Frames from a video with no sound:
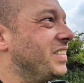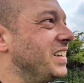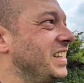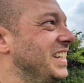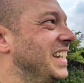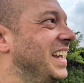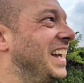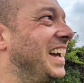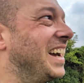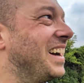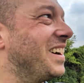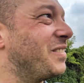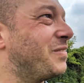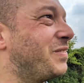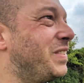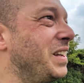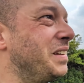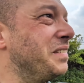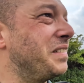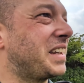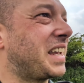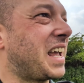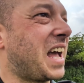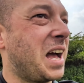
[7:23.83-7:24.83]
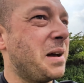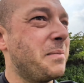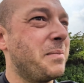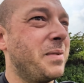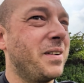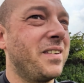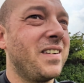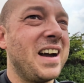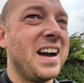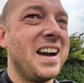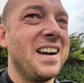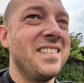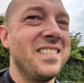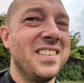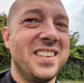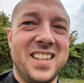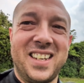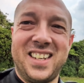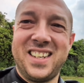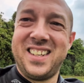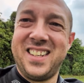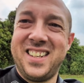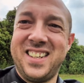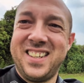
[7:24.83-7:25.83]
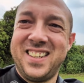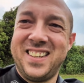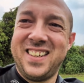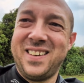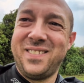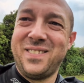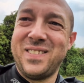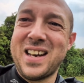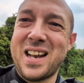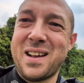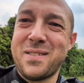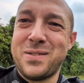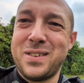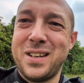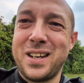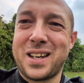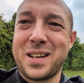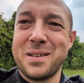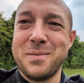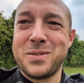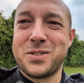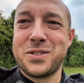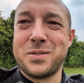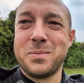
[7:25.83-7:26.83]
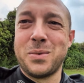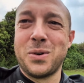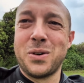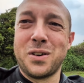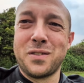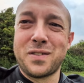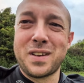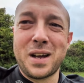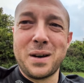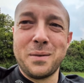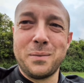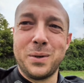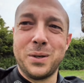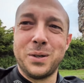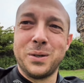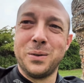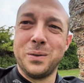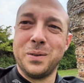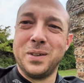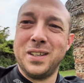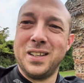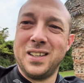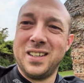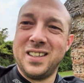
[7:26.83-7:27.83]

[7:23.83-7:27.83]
yeah, I'll flip the camera around and we'll have a look at some more of that wall.